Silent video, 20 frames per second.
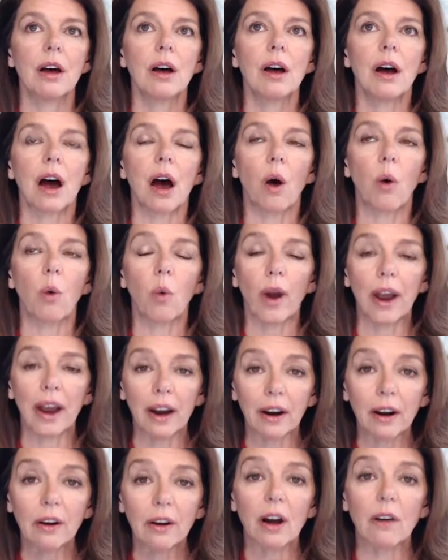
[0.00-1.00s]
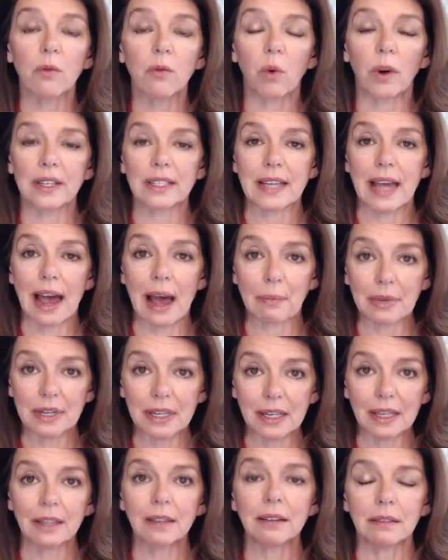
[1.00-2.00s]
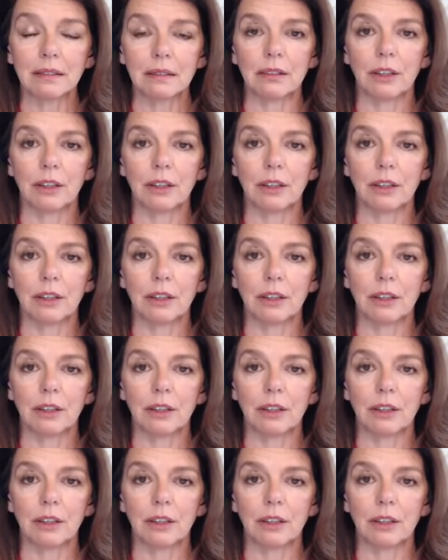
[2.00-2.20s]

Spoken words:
aware of what's happening,